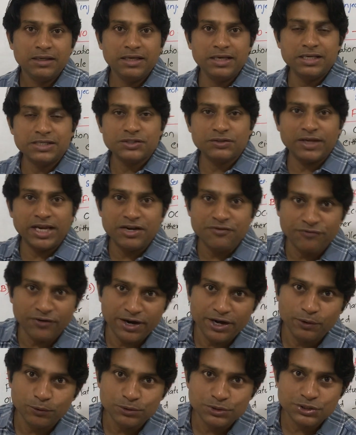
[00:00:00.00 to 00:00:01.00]
is
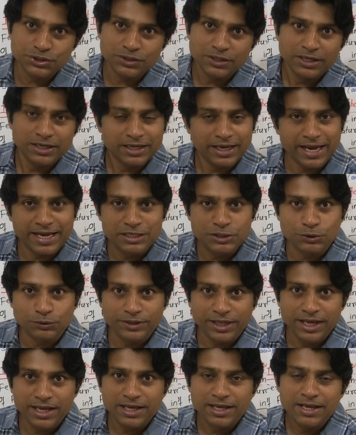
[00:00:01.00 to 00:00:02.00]
introduced into
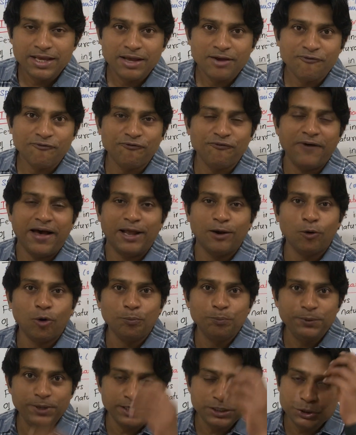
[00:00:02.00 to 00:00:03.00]
the
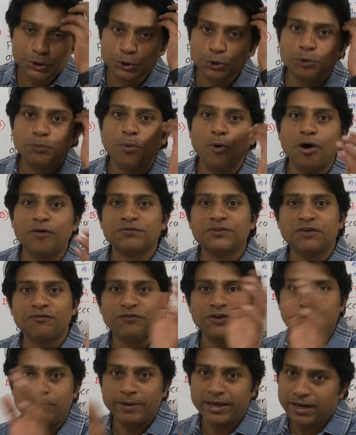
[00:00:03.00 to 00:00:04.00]
fallopian tube of the
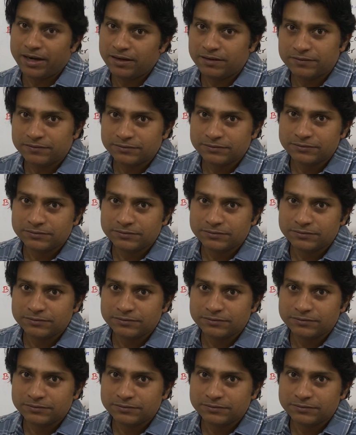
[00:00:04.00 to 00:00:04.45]
female,